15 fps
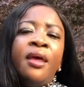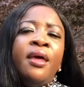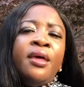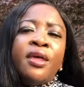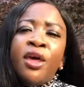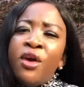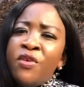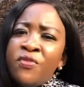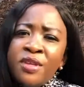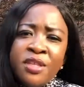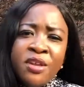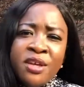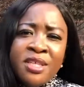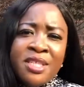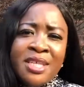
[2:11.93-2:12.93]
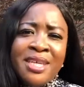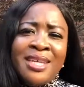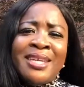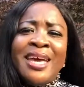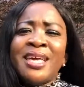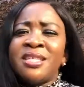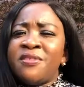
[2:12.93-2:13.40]
COVID-19
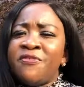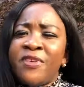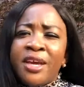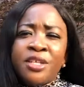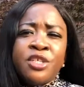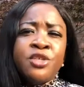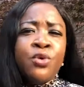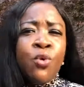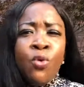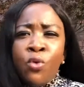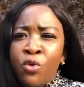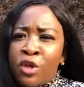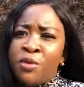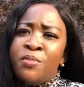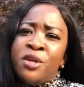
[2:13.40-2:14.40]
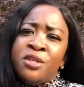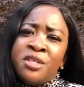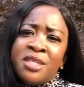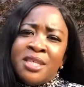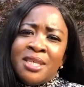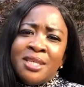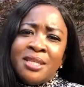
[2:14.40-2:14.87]
has affected all
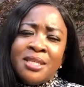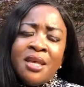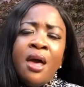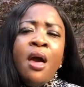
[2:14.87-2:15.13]
communities,